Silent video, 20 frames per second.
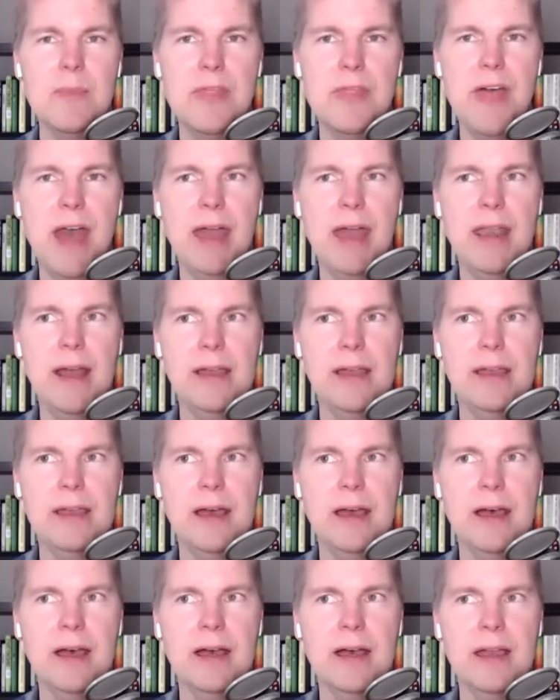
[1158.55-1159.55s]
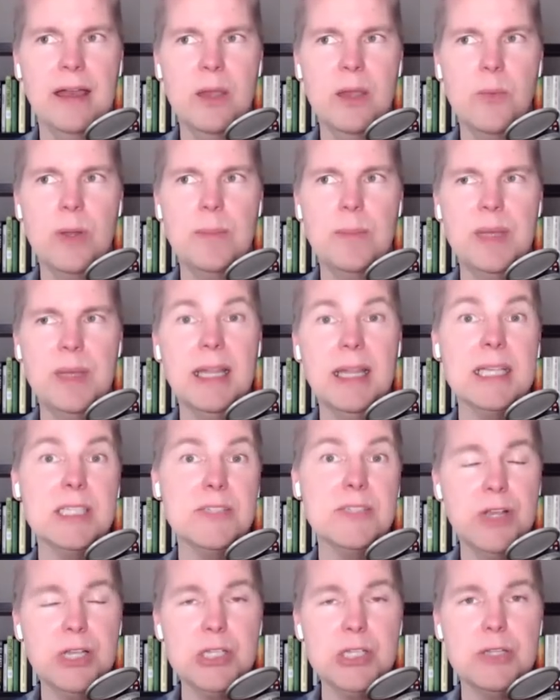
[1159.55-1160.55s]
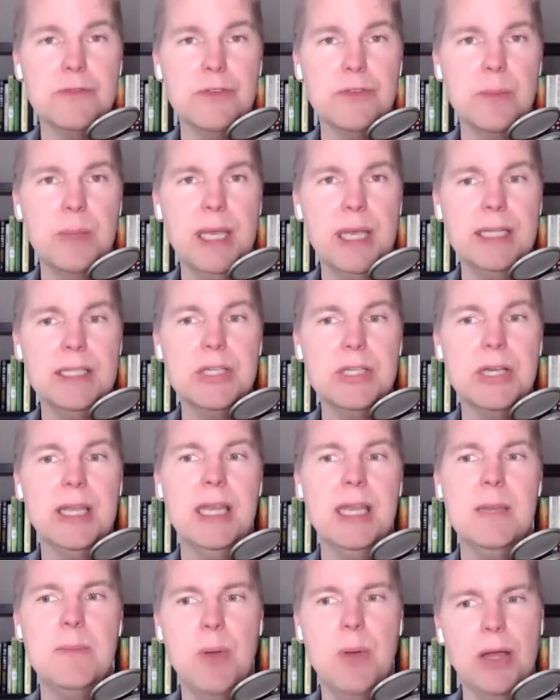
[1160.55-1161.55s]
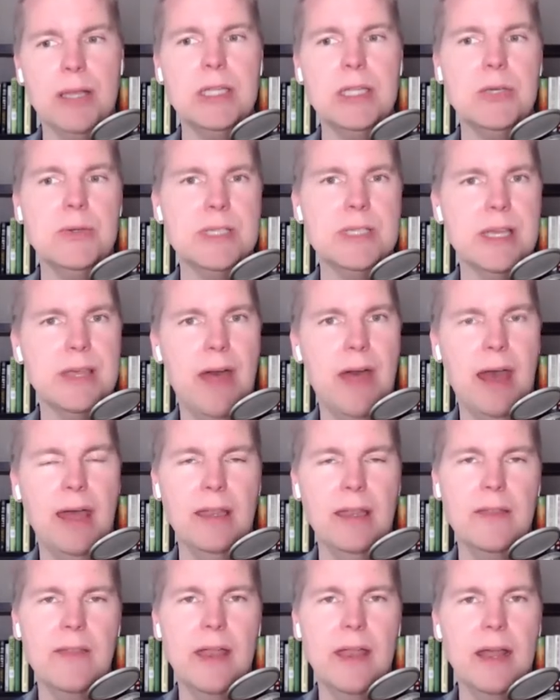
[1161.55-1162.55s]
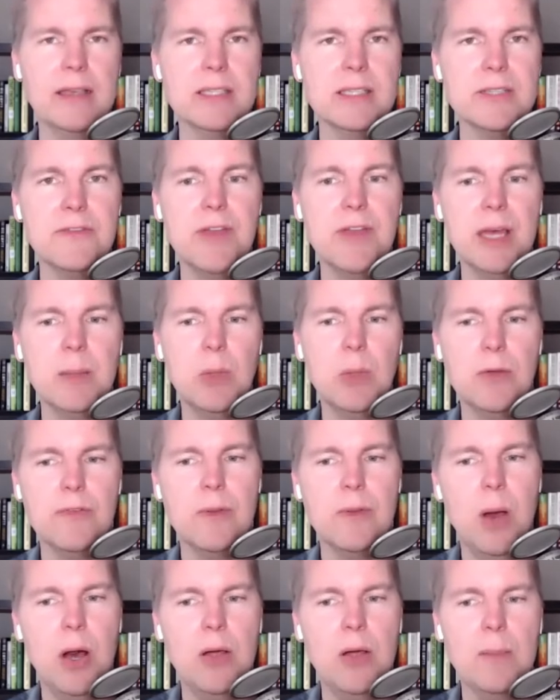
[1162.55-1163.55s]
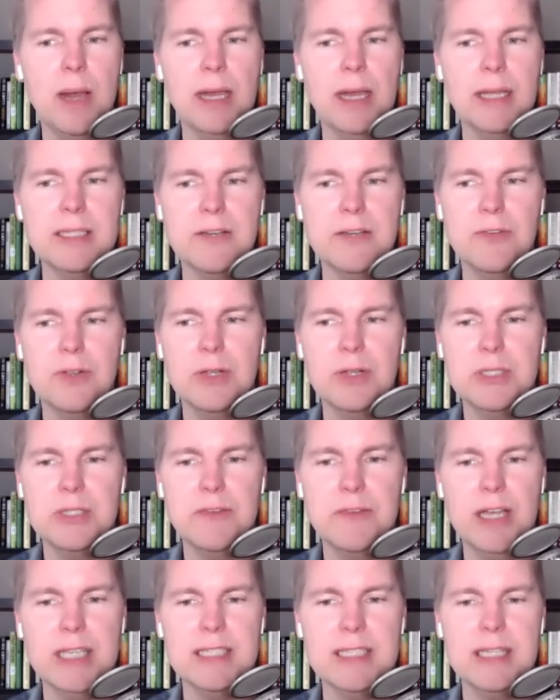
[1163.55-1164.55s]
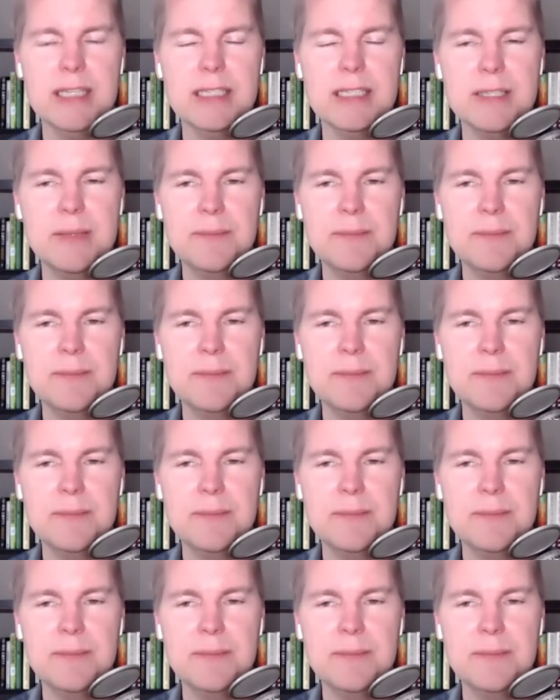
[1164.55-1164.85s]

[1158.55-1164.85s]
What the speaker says: that it would be less friction for me to keep on using that, and that is available from all my different devices.